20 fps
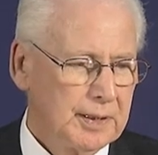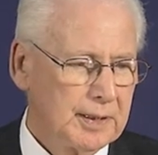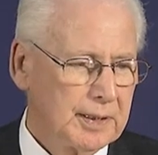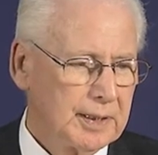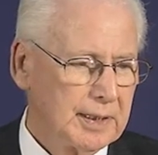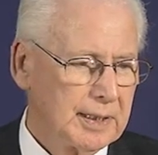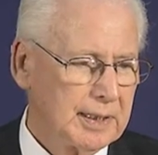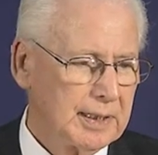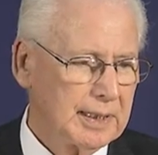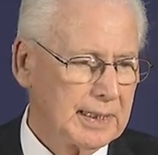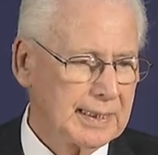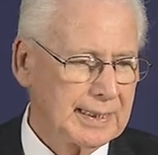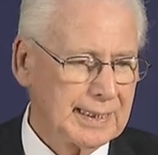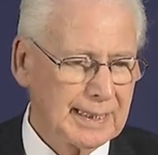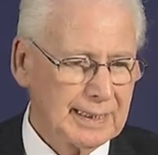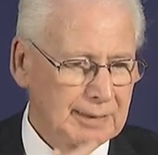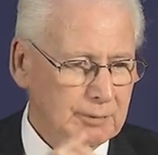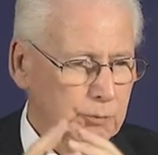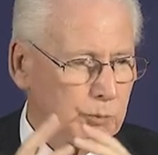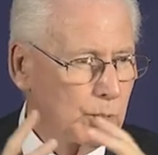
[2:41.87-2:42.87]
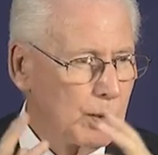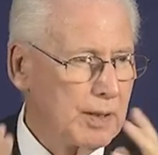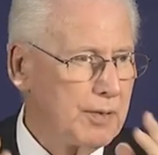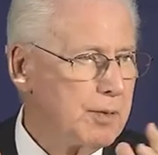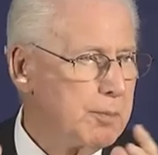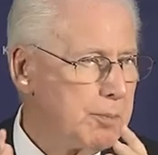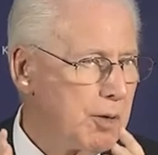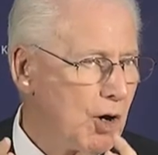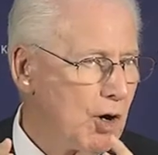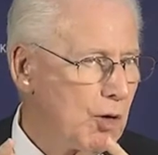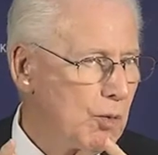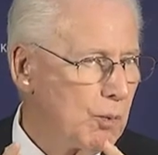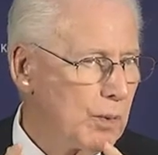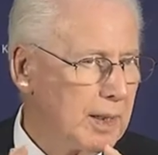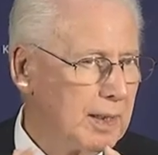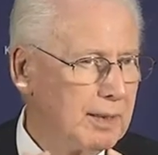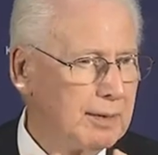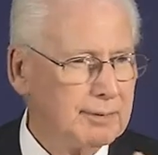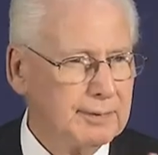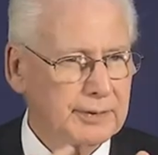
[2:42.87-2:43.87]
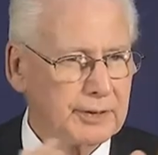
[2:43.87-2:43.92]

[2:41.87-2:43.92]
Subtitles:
And they run the ball well,